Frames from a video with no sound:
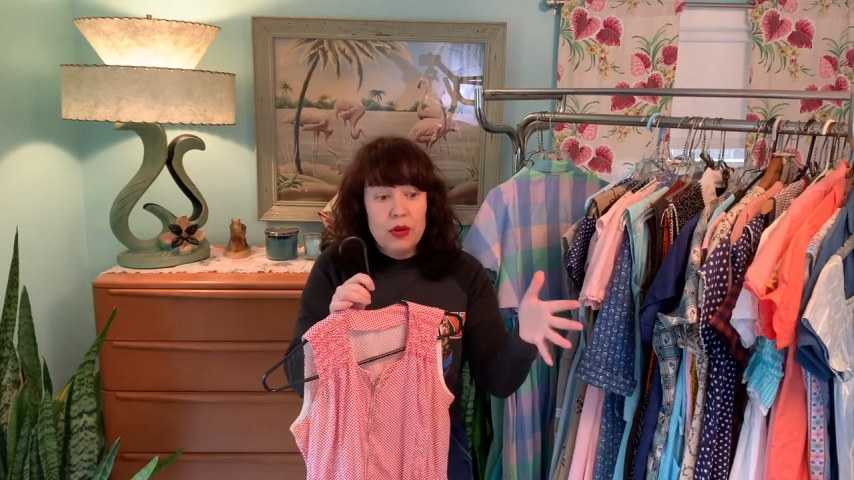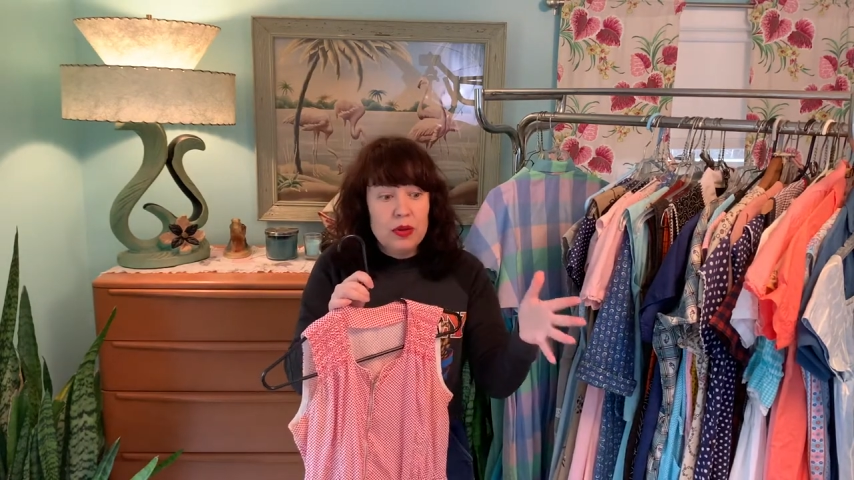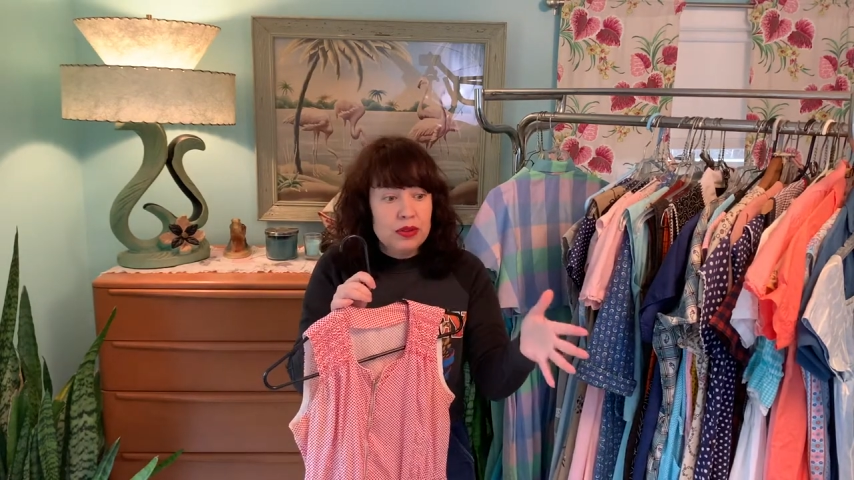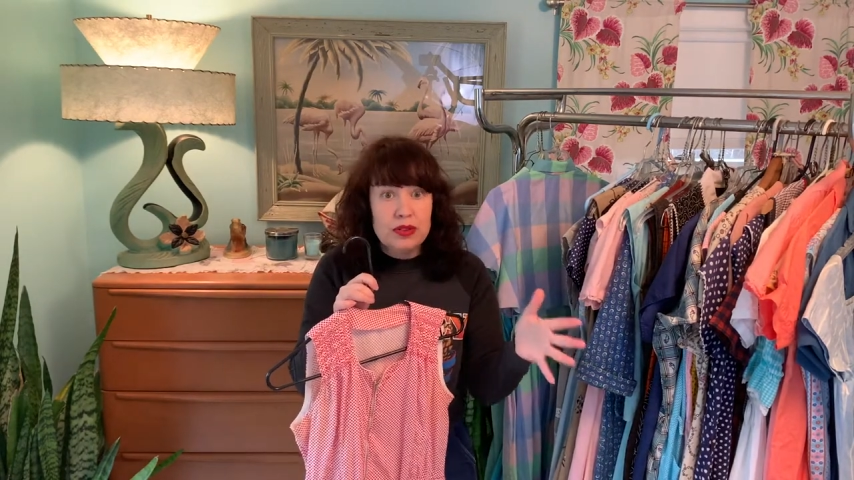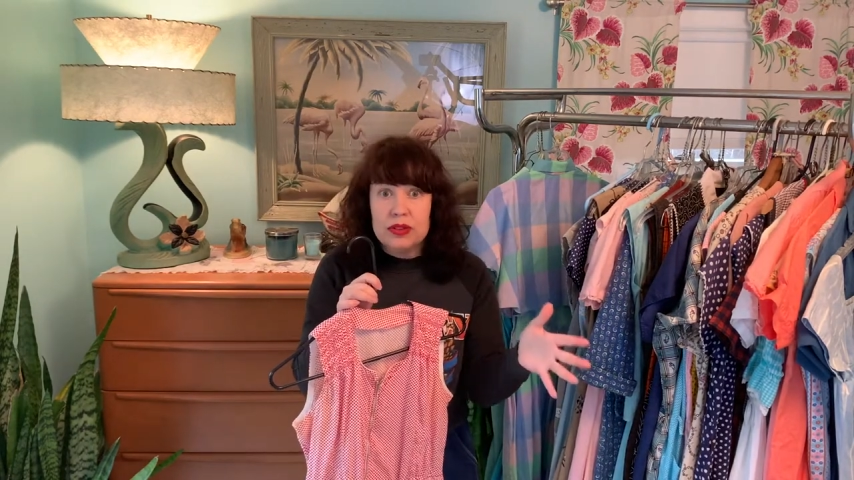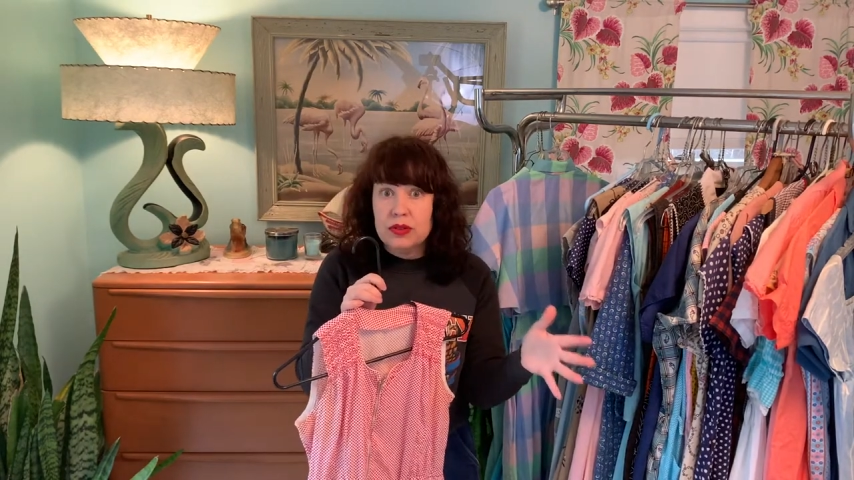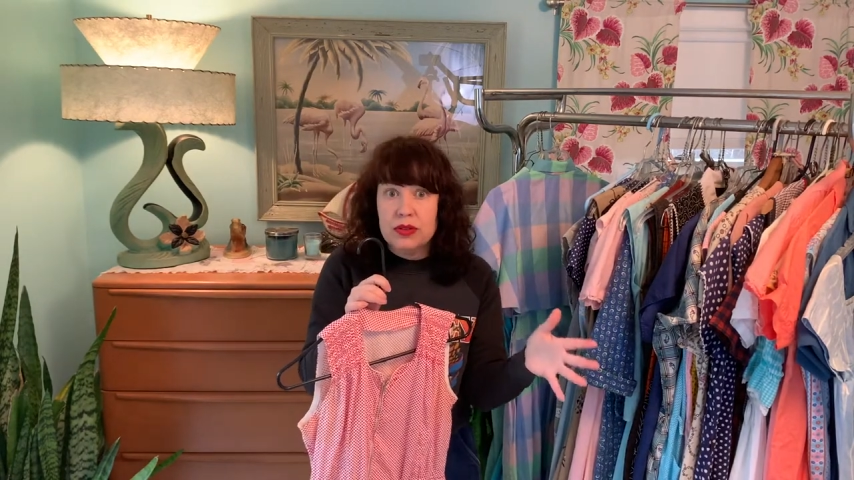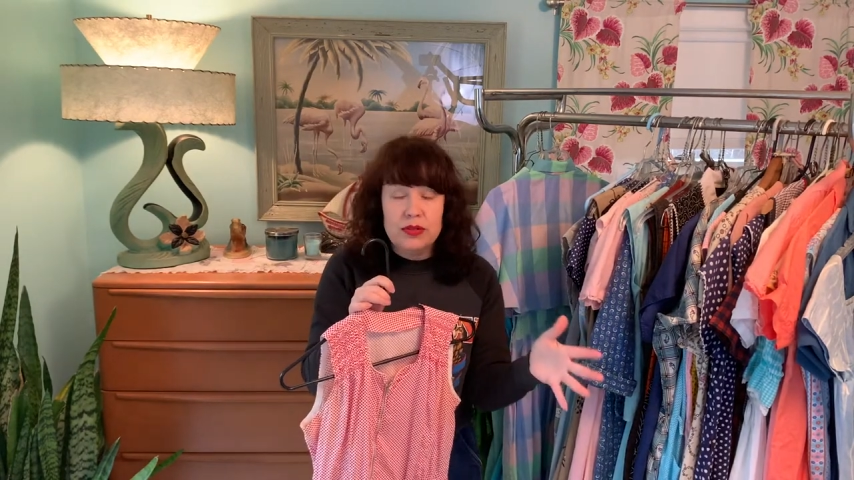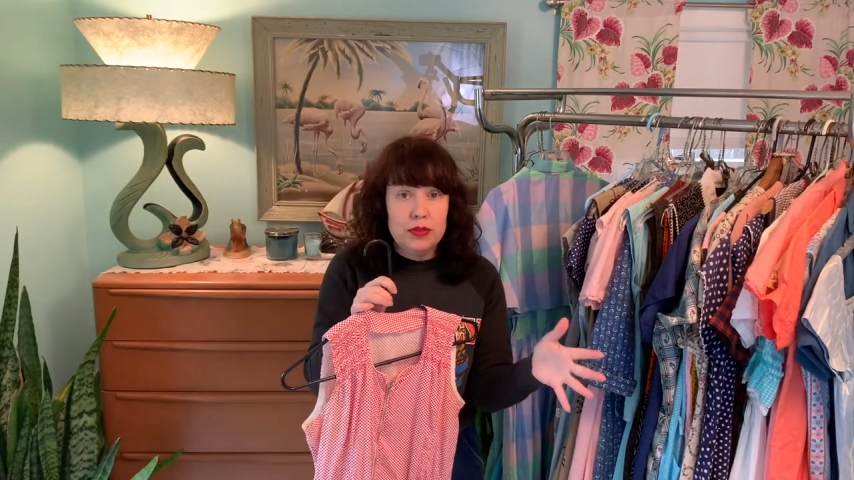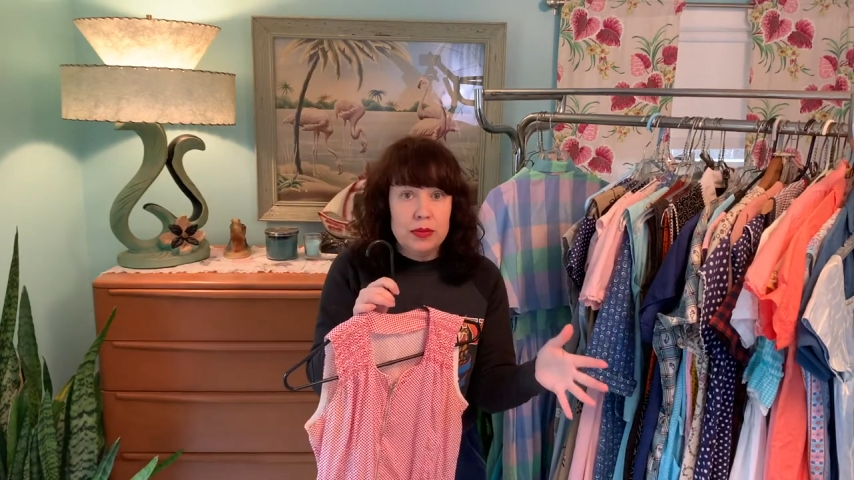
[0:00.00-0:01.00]
this looks really
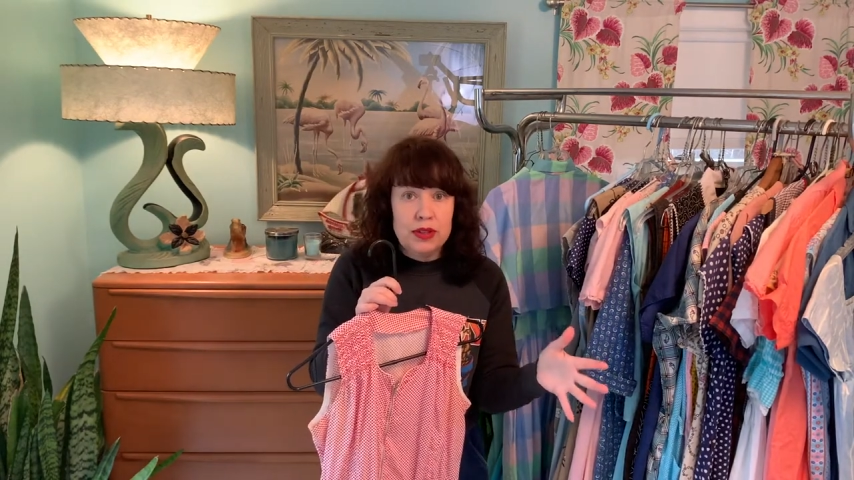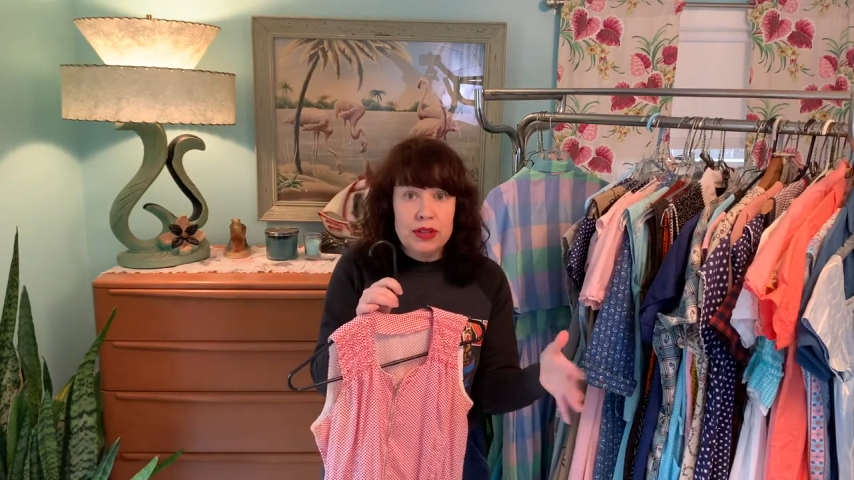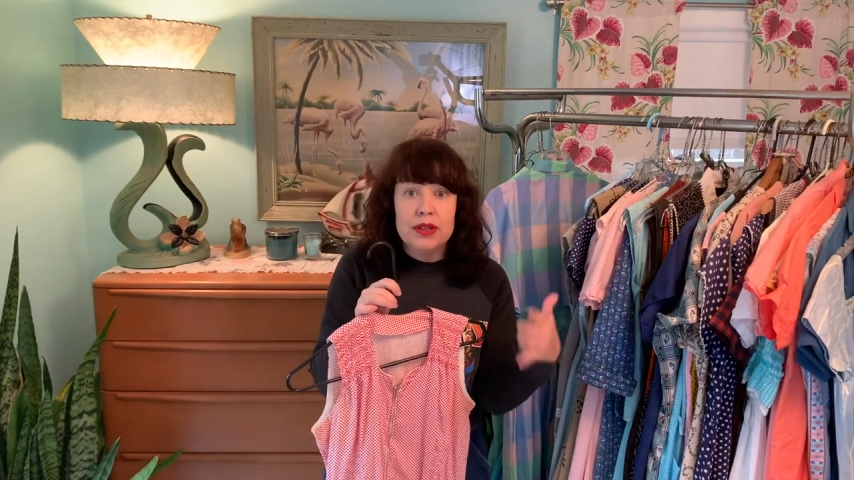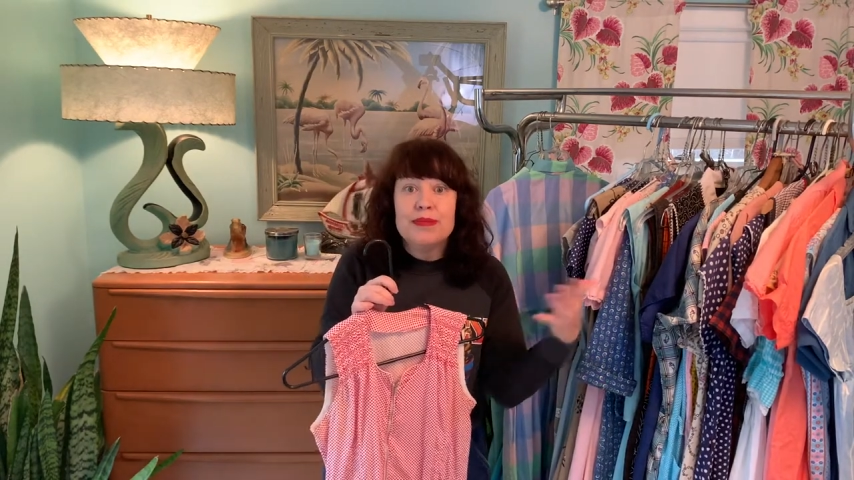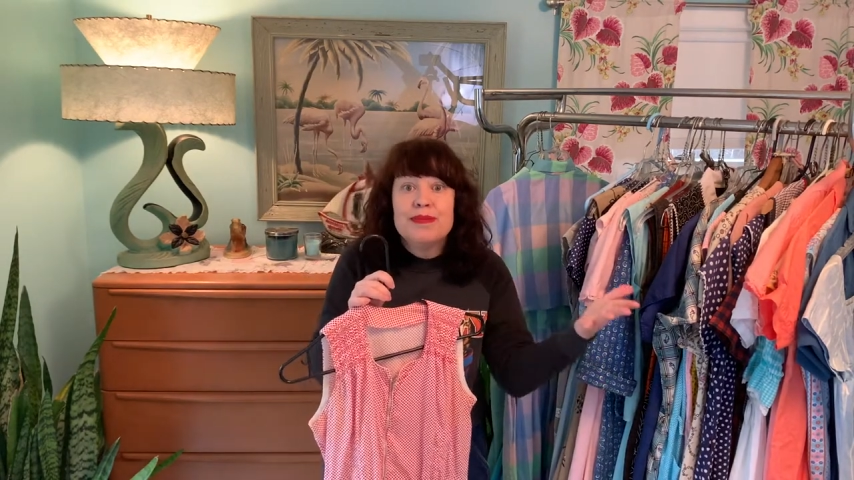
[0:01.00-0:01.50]
familiar.